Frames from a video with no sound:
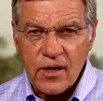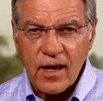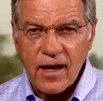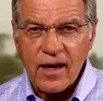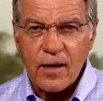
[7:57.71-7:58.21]

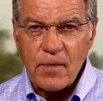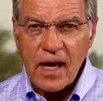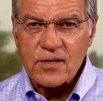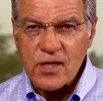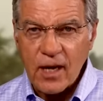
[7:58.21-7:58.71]

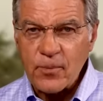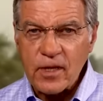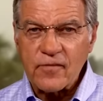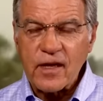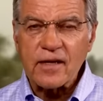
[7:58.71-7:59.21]
Hamas
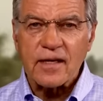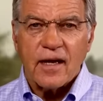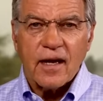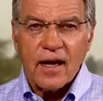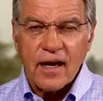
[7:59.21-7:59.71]
operative that
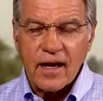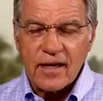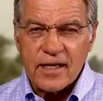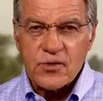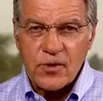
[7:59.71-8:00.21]

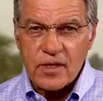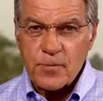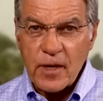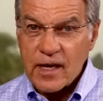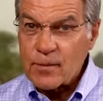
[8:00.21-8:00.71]
Israel has
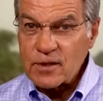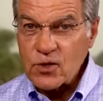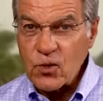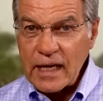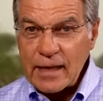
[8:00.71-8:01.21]
been able
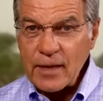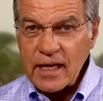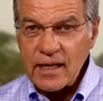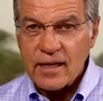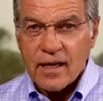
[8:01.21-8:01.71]
to
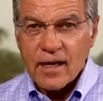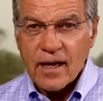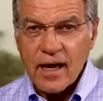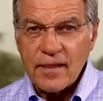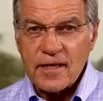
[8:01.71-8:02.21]
eliminate.
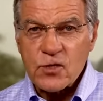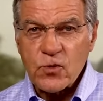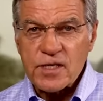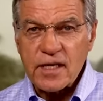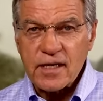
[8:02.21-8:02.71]
This
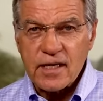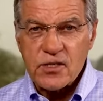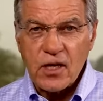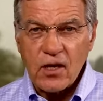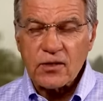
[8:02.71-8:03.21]
was in the
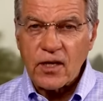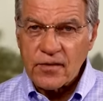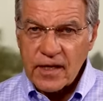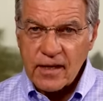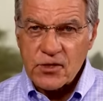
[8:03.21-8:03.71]
assault on
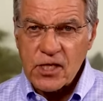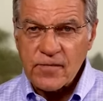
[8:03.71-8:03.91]
the El Shifa